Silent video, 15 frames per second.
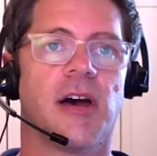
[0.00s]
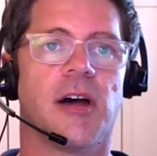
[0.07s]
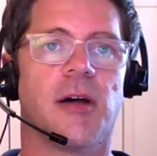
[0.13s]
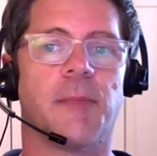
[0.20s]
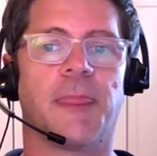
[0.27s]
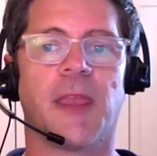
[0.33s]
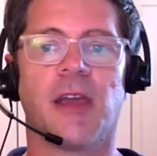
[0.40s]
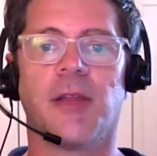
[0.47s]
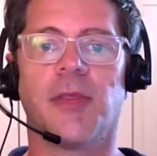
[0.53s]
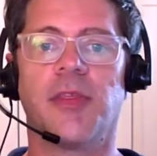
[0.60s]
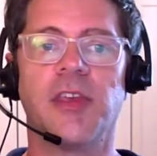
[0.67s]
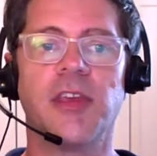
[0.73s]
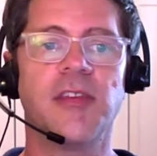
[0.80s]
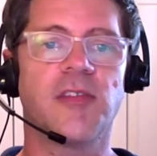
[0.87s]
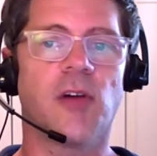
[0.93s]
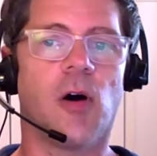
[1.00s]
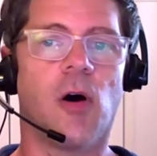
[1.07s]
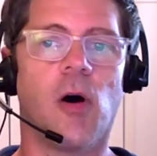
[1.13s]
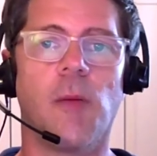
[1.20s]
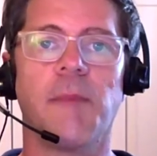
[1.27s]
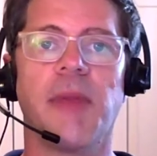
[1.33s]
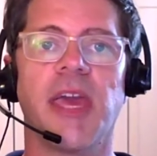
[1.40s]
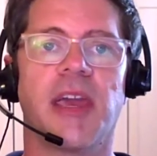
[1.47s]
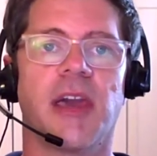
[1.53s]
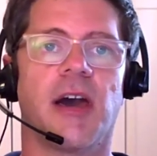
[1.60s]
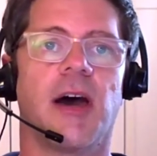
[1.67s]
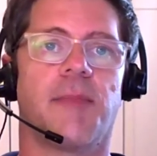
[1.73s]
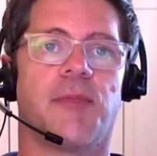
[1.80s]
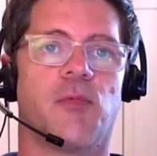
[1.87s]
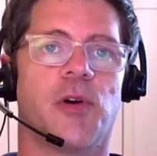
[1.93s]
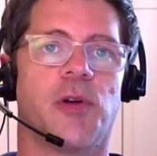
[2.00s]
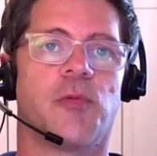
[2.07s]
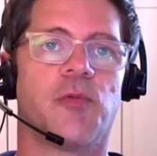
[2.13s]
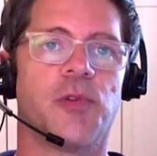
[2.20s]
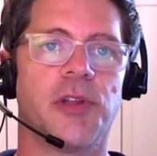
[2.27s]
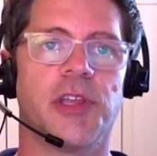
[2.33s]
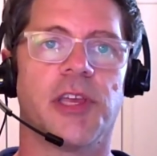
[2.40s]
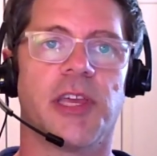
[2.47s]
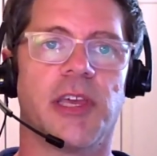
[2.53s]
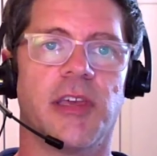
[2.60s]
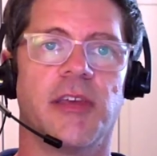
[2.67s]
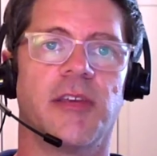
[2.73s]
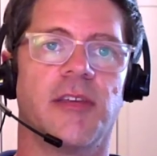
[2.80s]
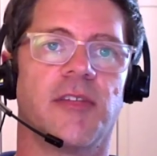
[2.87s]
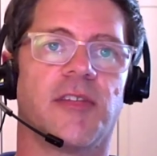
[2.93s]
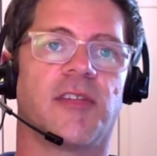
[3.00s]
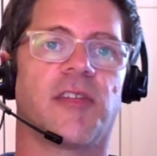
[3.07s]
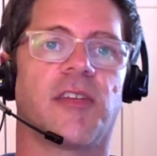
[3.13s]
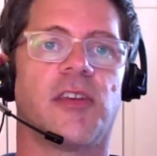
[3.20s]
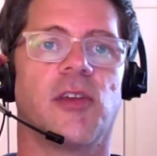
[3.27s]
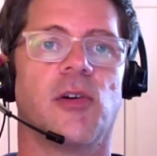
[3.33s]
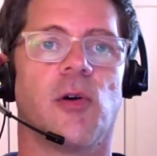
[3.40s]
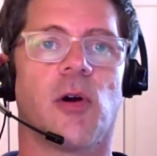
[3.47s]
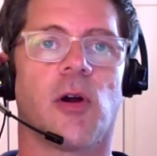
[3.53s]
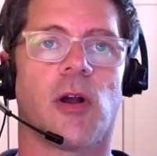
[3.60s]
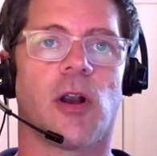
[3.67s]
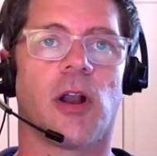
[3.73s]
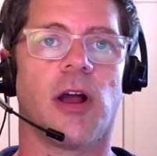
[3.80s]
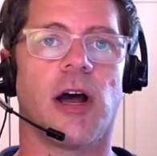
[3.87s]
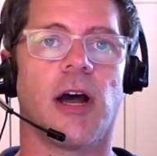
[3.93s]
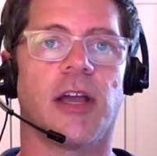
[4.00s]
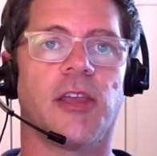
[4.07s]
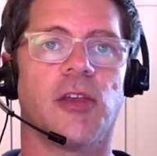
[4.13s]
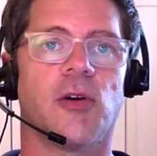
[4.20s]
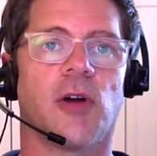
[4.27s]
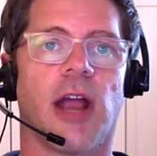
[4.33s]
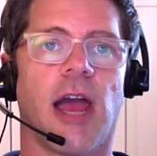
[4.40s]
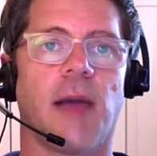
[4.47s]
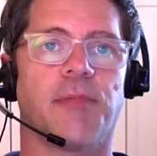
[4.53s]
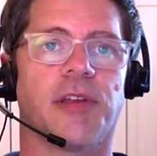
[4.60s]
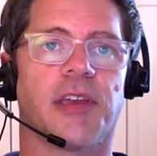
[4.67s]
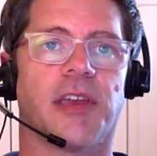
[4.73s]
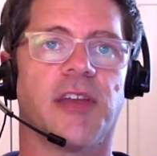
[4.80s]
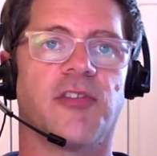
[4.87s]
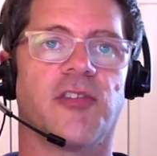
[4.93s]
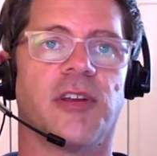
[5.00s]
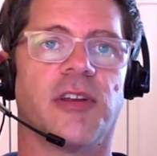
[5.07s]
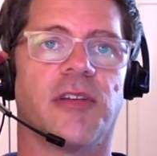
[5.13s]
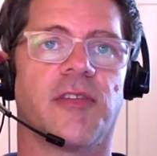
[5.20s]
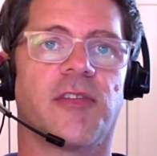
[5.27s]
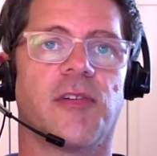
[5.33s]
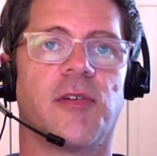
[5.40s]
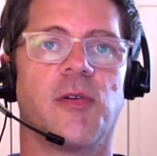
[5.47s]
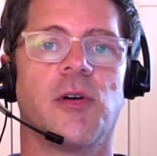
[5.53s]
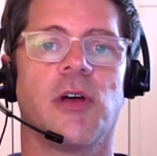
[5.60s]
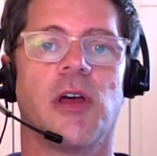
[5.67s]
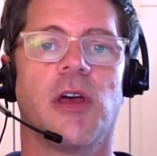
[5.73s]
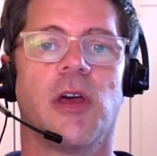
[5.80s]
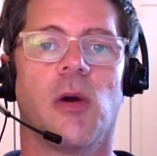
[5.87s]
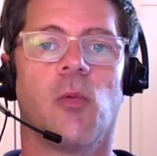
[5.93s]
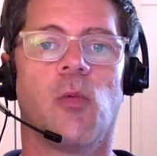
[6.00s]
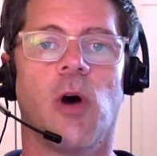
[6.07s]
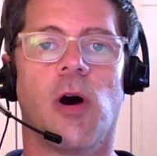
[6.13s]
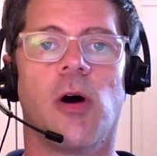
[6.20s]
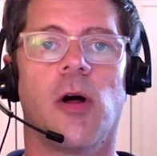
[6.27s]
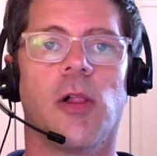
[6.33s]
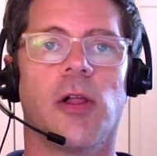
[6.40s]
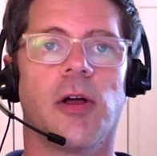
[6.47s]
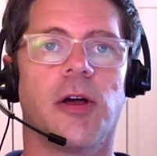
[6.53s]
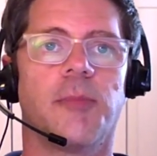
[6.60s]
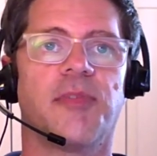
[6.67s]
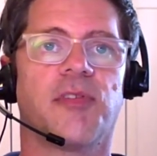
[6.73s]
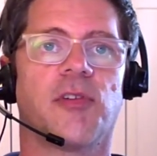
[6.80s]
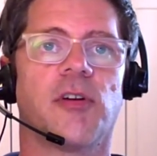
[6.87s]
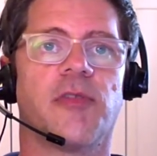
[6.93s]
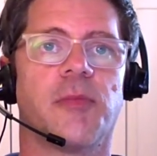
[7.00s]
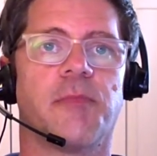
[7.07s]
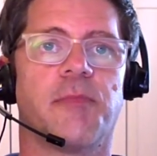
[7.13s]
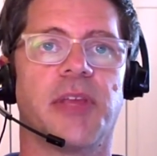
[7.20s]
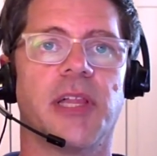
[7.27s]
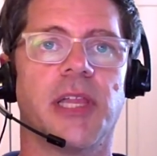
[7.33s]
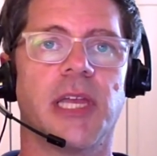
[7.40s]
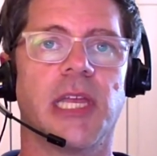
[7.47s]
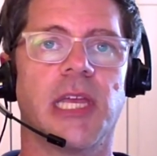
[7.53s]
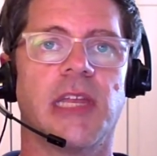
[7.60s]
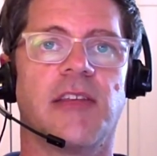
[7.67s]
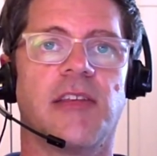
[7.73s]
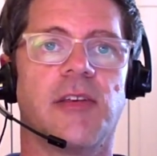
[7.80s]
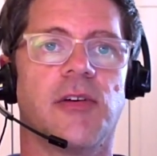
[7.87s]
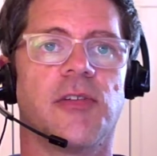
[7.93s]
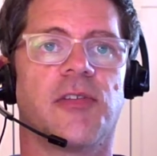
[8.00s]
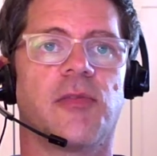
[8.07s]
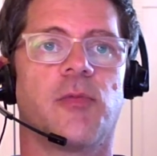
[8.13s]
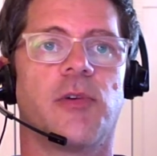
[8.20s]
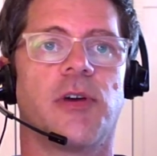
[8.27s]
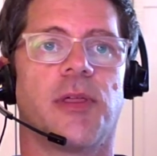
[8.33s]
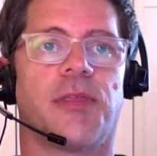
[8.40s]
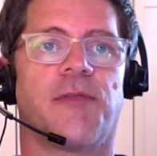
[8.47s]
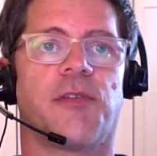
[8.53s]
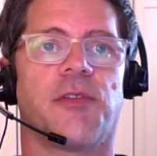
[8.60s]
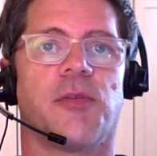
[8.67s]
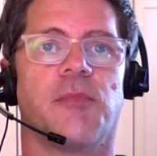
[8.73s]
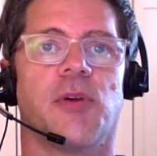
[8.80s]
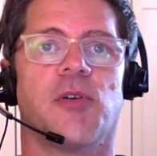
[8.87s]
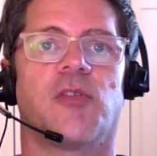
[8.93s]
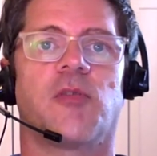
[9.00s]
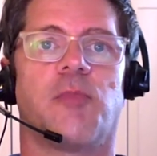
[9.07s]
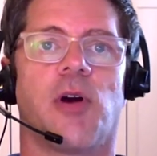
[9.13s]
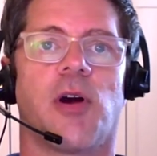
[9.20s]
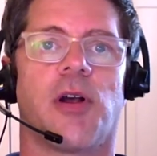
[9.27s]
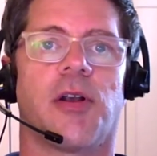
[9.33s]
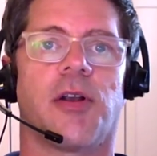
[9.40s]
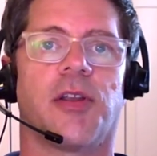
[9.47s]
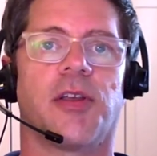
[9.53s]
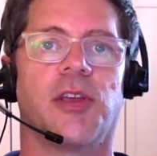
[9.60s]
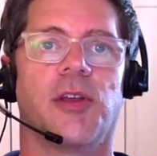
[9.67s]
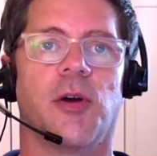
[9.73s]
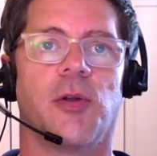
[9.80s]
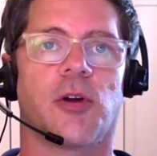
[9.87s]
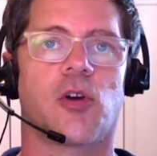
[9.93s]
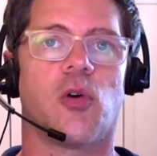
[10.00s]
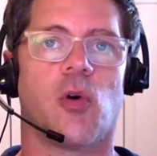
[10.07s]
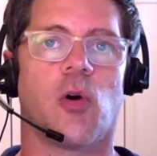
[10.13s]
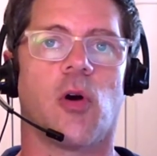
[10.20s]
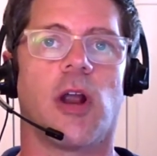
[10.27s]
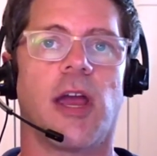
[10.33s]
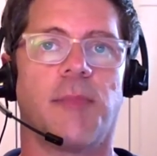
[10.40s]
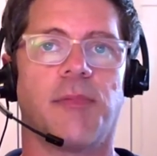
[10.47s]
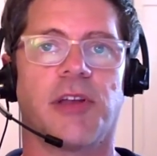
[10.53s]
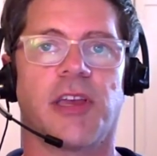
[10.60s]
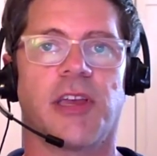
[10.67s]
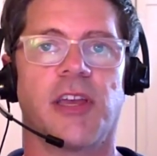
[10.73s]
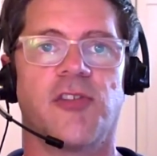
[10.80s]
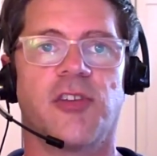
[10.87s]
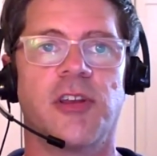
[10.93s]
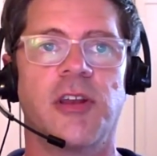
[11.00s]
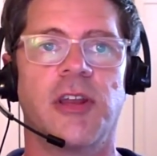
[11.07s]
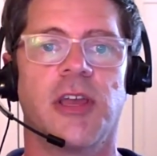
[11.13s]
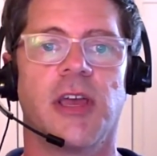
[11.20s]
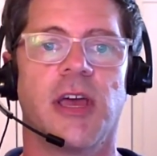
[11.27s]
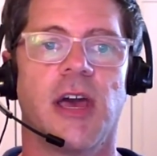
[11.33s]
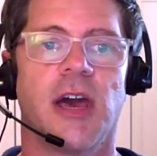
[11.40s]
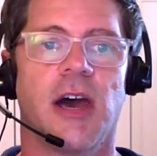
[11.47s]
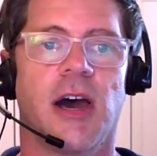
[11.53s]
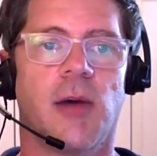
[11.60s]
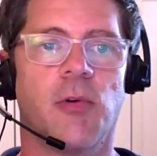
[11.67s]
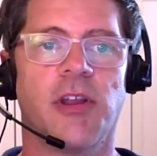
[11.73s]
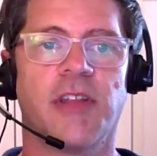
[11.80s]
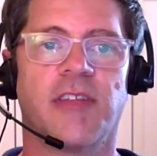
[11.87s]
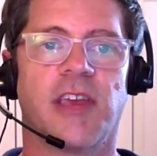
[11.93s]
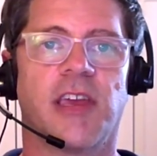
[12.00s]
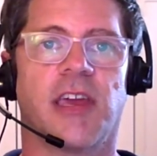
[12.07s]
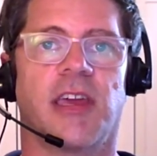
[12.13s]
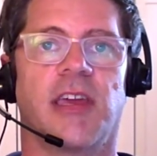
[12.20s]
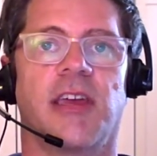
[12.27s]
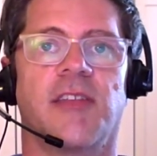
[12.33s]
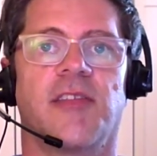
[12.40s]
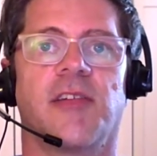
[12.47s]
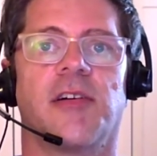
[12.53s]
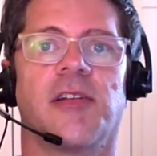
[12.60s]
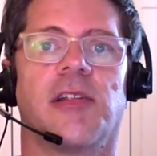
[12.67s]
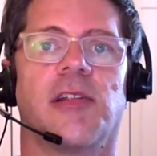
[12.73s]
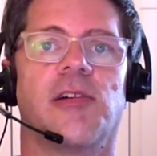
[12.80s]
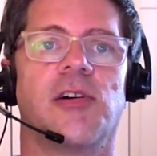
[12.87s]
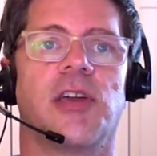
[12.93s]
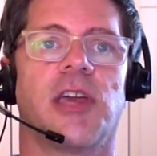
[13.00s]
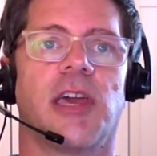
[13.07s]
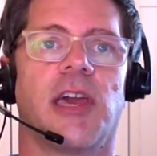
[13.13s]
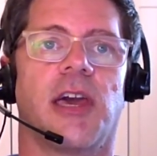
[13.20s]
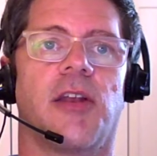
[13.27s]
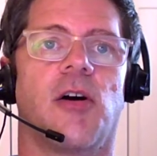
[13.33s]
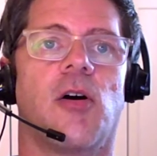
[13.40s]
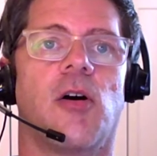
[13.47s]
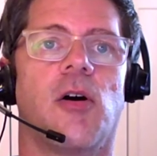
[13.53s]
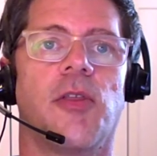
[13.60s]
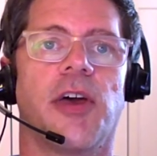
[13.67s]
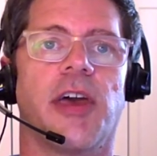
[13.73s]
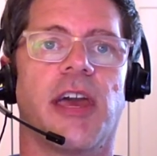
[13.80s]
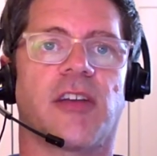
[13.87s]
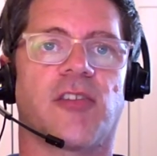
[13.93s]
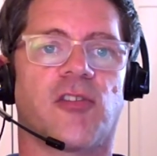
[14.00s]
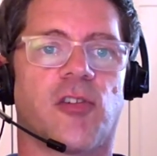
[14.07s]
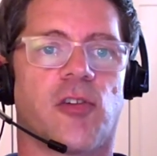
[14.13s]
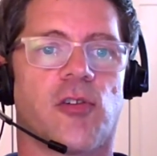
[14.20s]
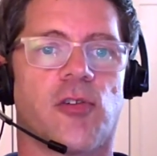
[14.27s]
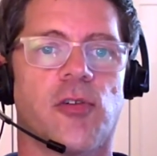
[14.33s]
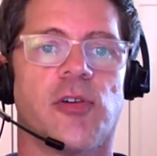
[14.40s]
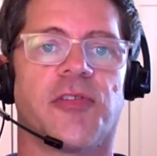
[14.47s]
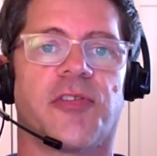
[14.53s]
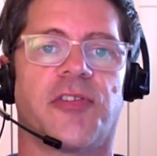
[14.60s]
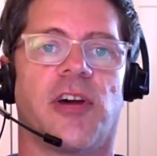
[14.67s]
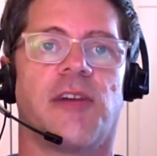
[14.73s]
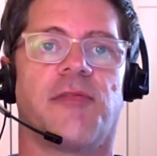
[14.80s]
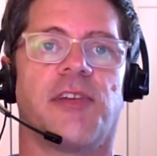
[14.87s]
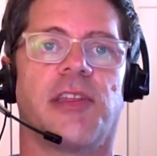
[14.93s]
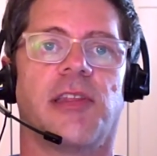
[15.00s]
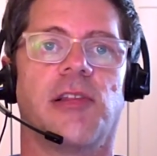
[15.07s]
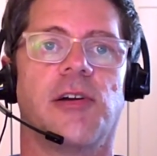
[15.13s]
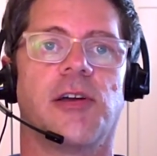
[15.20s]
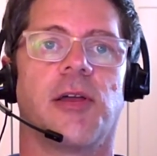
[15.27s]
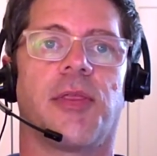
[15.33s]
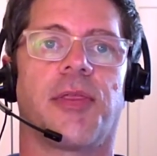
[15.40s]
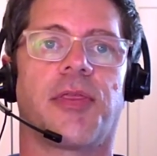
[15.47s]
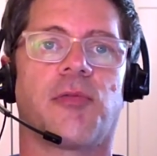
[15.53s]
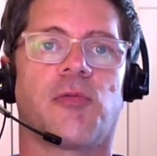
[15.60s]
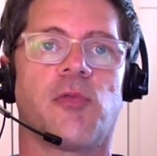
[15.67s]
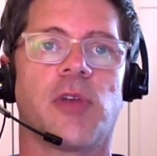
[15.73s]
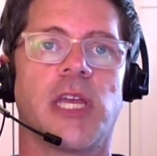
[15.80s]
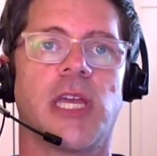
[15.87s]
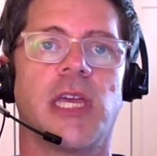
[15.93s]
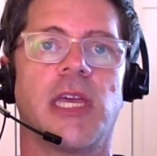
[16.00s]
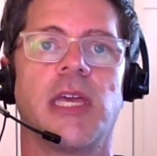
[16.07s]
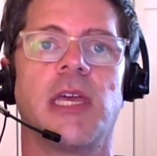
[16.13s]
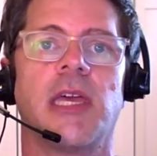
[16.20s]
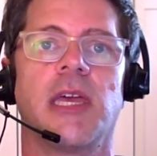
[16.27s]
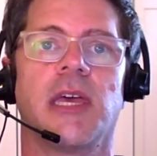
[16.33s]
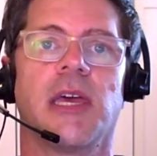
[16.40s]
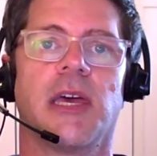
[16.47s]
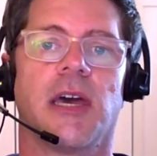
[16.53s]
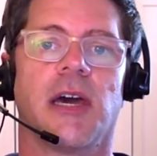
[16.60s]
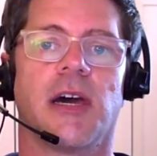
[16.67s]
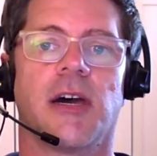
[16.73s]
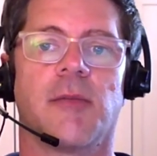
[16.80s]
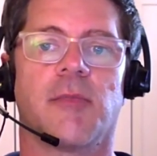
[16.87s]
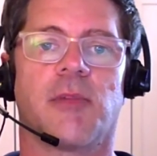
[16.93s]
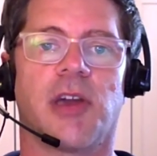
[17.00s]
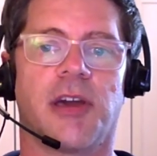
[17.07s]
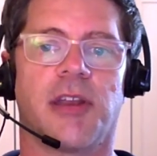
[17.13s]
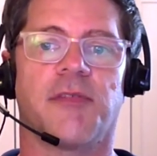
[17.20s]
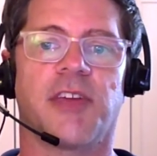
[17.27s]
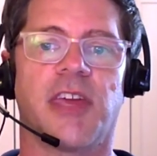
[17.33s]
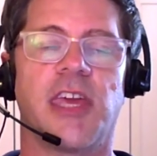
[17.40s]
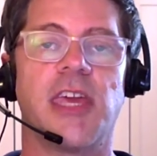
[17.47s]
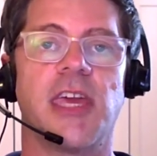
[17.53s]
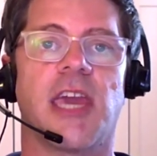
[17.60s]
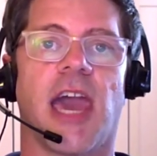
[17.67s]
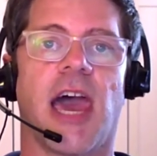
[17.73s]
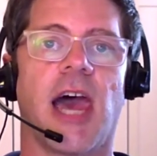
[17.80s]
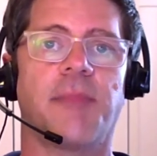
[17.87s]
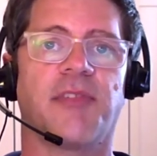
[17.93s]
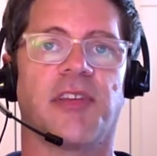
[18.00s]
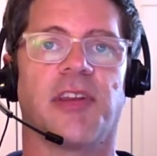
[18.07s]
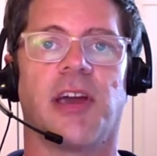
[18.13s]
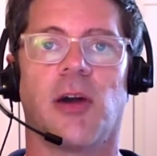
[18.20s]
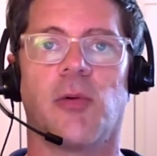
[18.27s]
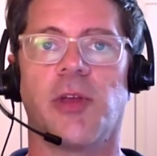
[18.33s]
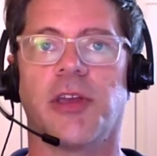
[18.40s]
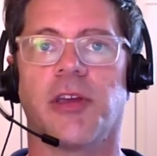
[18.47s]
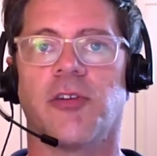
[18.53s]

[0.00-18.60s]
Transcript: Um, these all make up what really is your uh, your application. So while observability deals with for the most part you know the core application i want to take a hands-on look at all the external stuff and look at three um, kind of key gaps and how